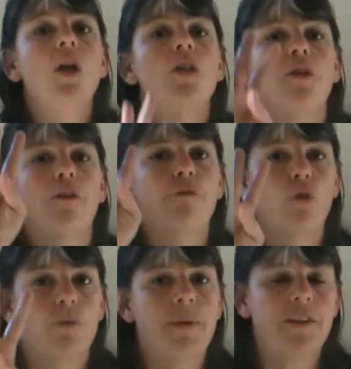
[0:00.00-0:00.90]
there are
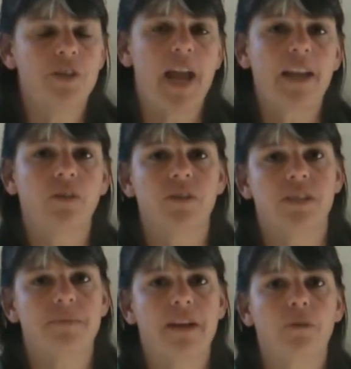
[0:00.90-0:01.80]
four major
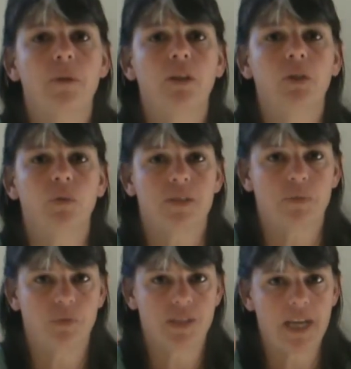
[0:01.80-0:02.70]
categories of macromolecules that
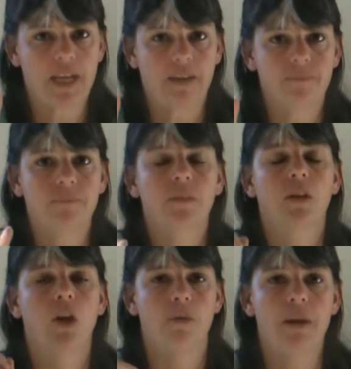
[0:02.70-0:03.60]
we're studying.
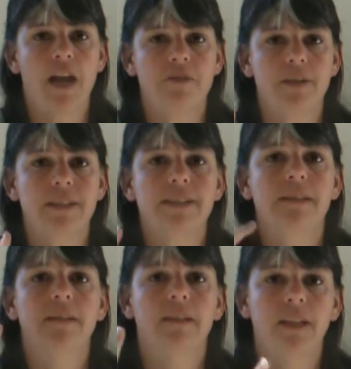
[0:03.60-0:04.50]
Carbohydrates,
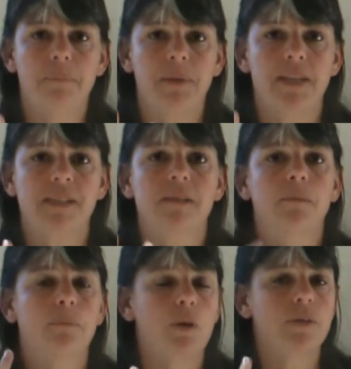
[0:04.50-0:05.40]
lipids,
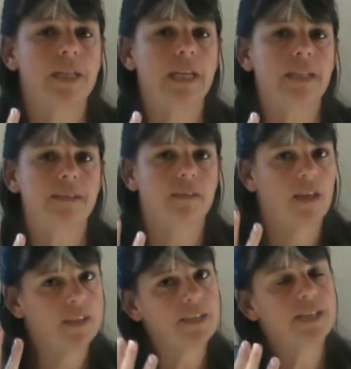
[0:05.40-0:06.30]
proteins,
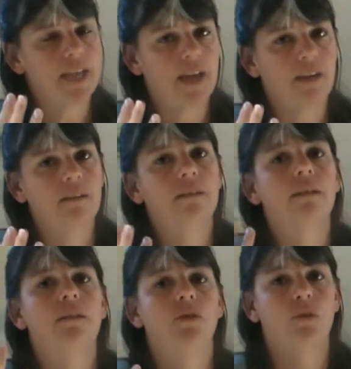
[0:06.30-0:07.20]
and then today,
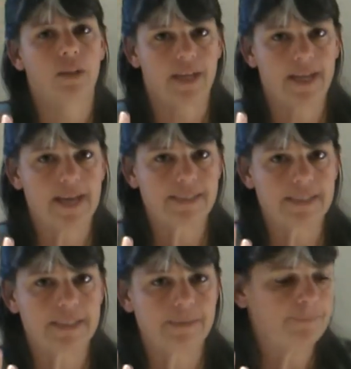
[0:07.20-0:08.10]
nucleic
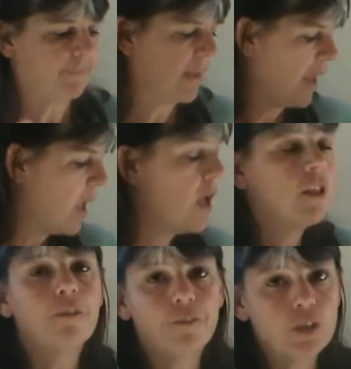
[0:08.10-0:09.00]
acids.
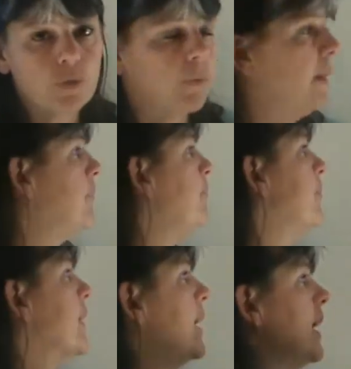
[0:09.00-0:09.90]
The first one
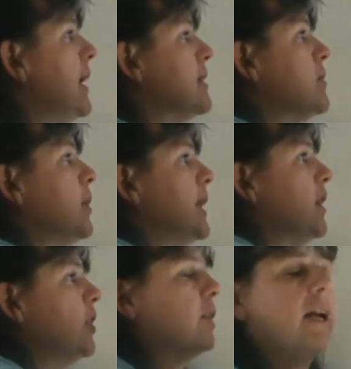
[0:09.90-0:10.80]
is what they
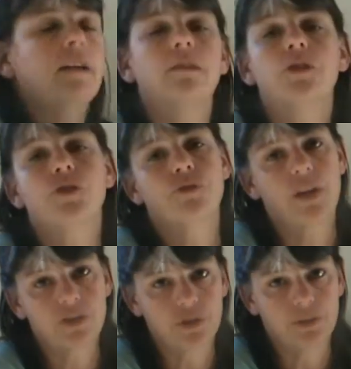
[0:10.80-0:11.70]
look like or their
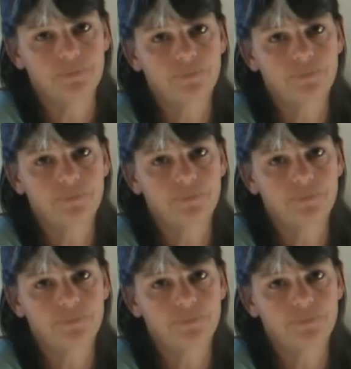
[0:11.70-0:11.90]
structure.